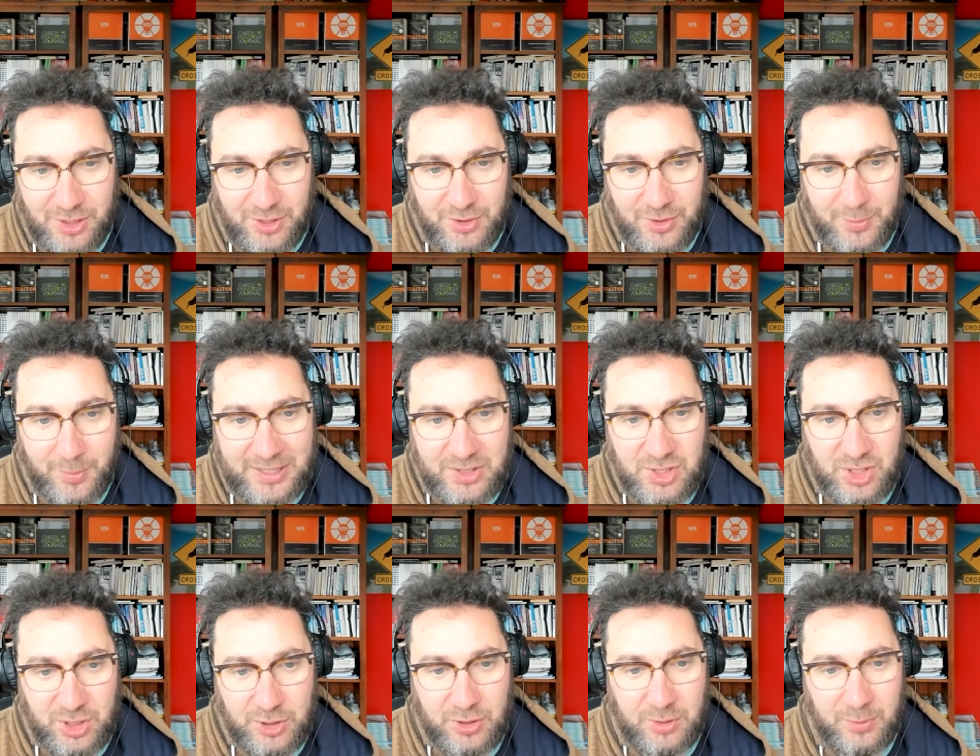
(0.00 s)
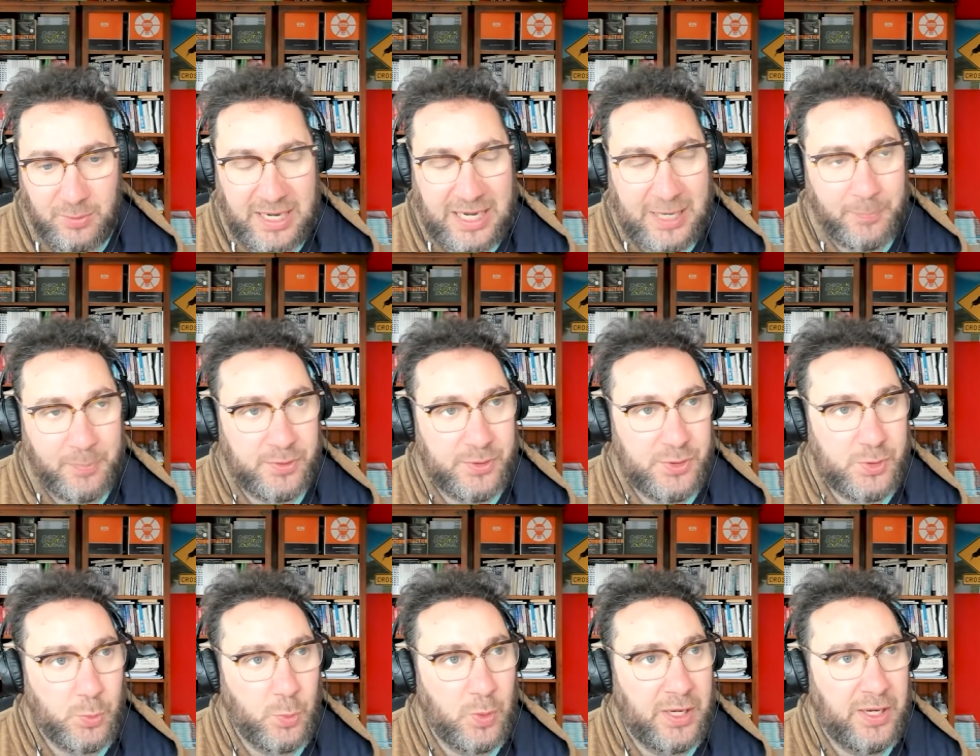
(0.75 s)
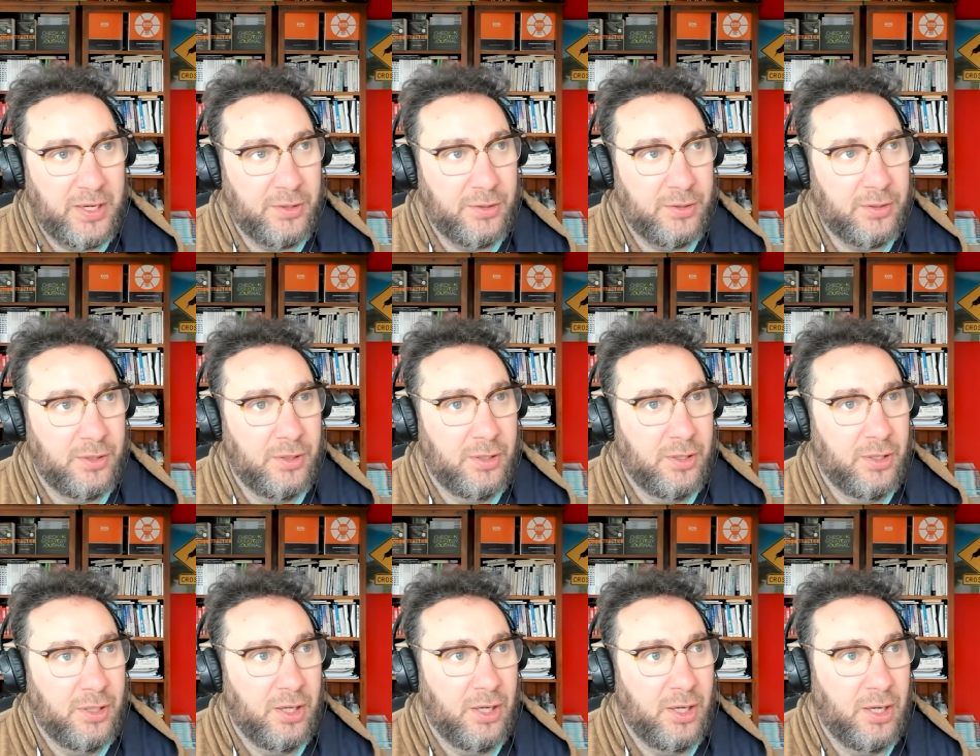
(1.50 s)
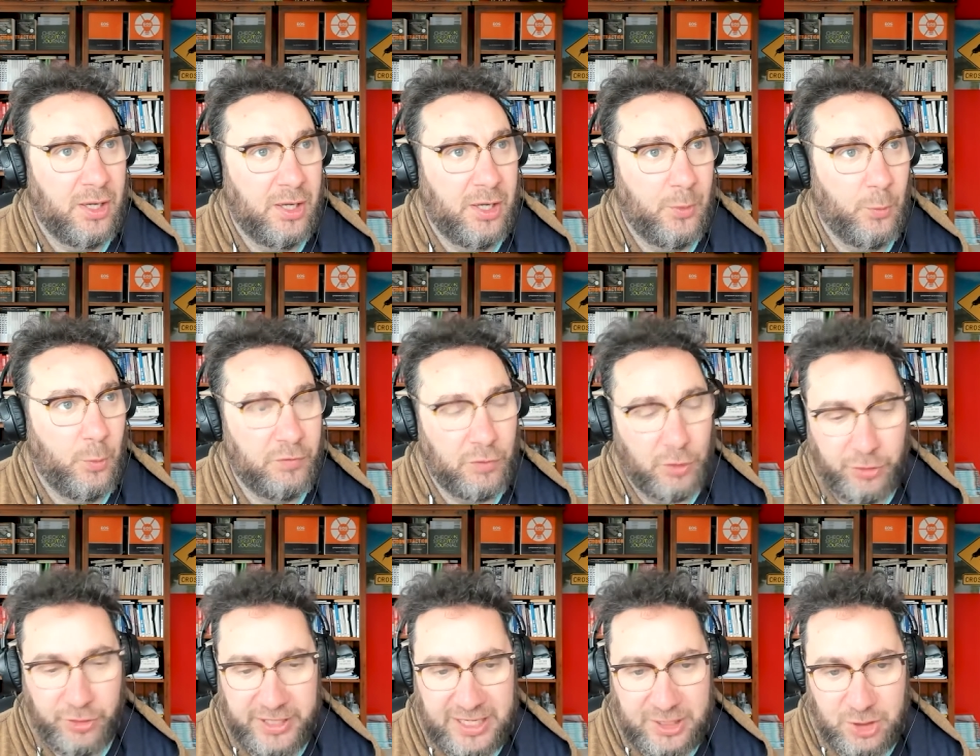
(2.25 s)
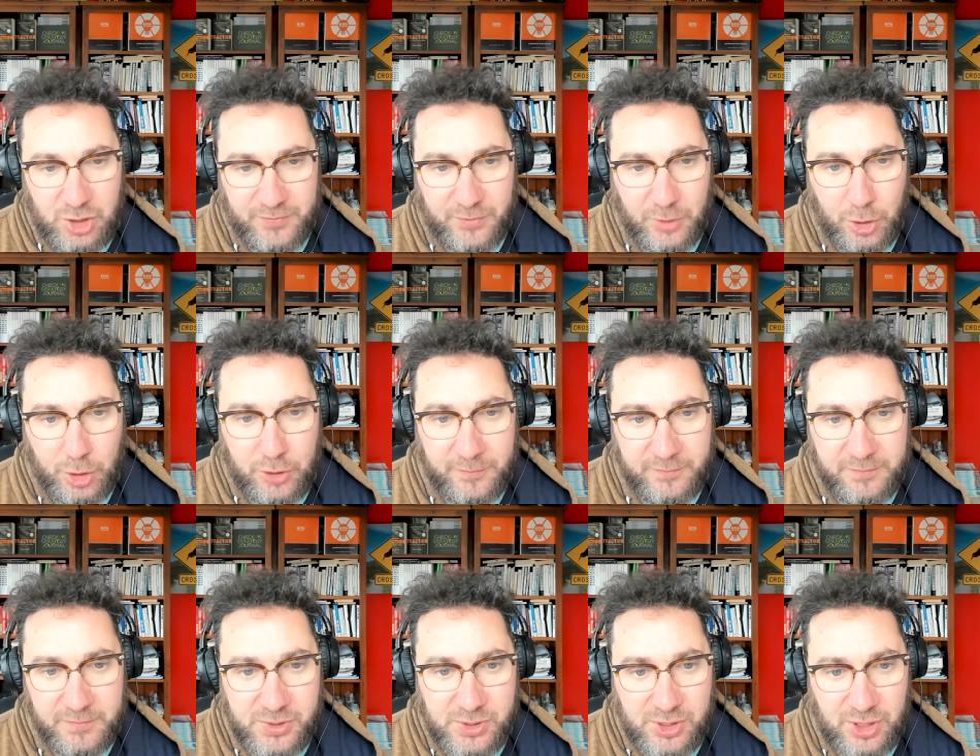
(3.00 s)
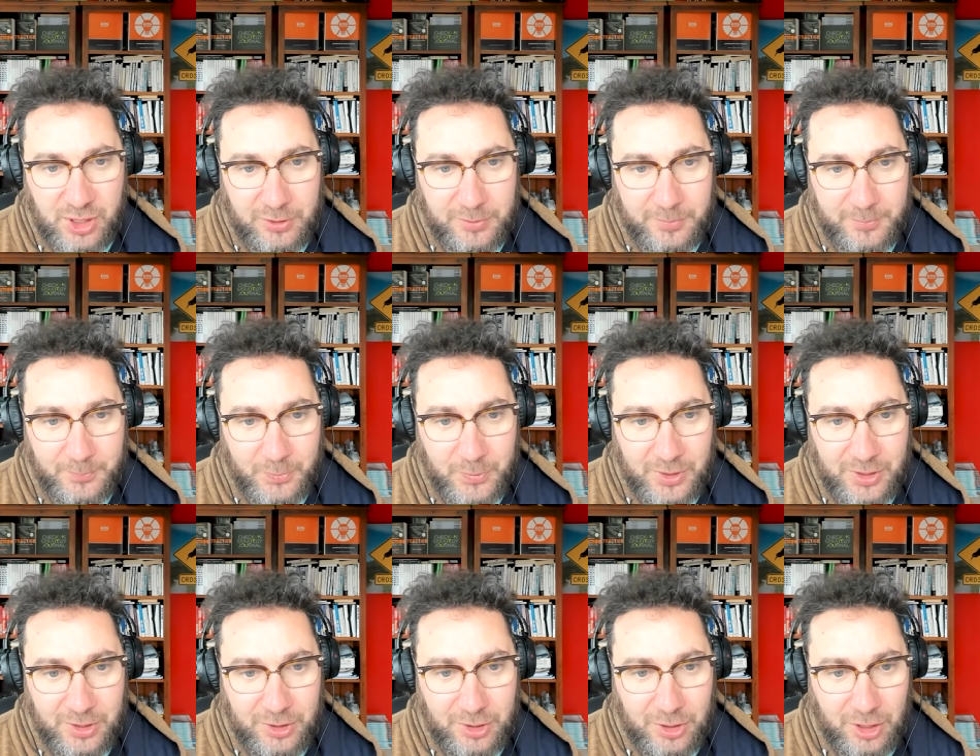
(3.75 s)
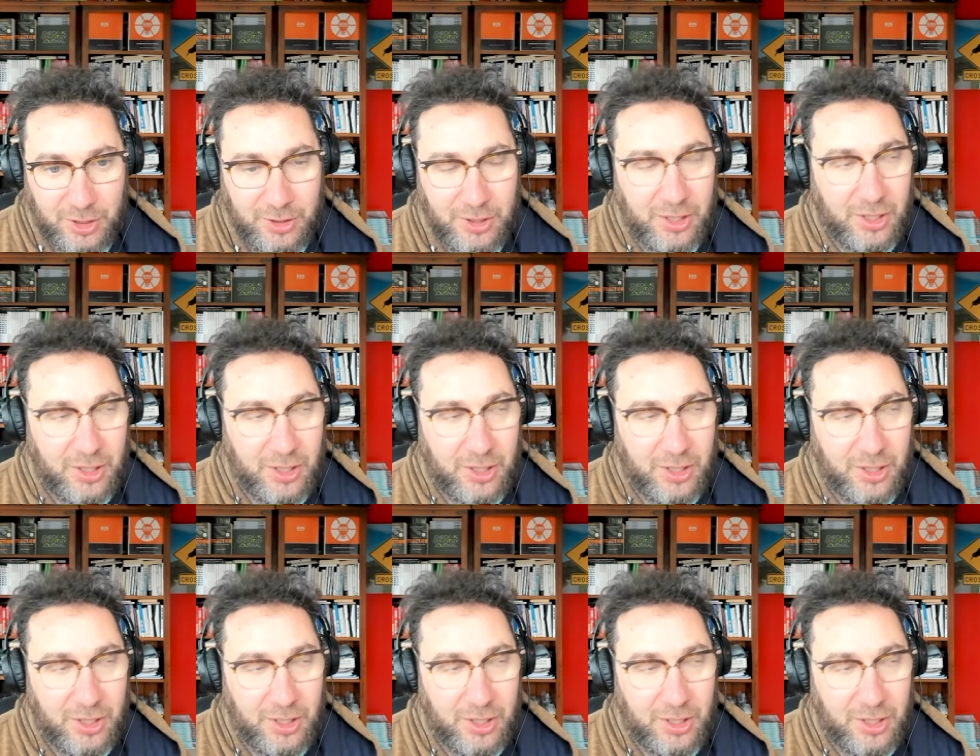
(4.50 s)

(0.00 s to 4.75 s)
The magic happens when we're on the edge of our comfort zone. You know,